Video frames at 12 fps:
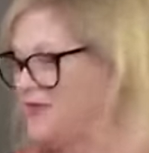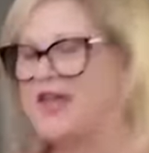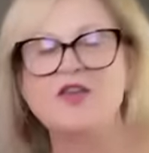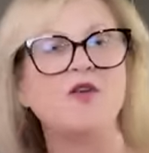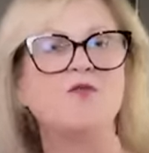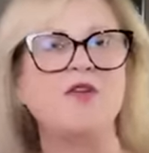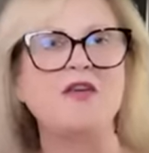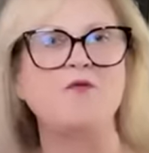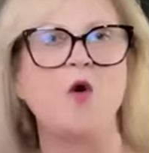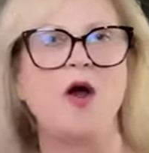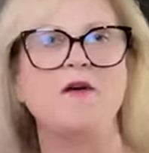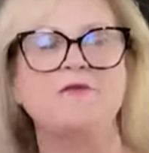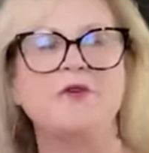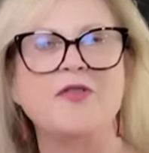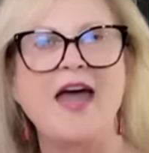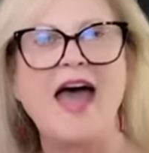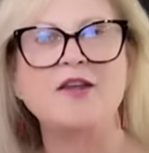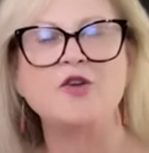thank you, Vevor, for
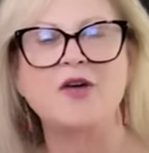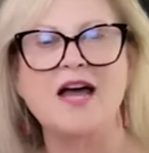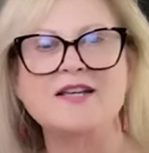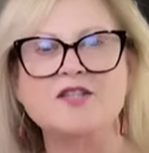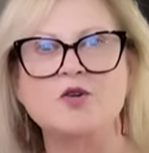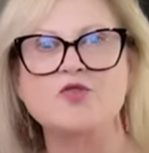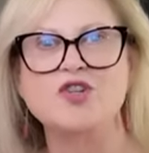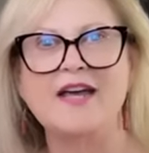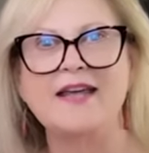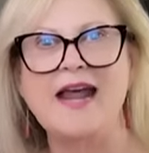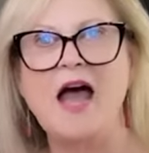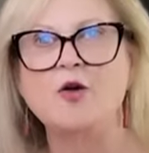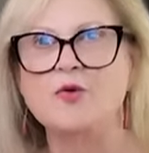that. You guys go check it out.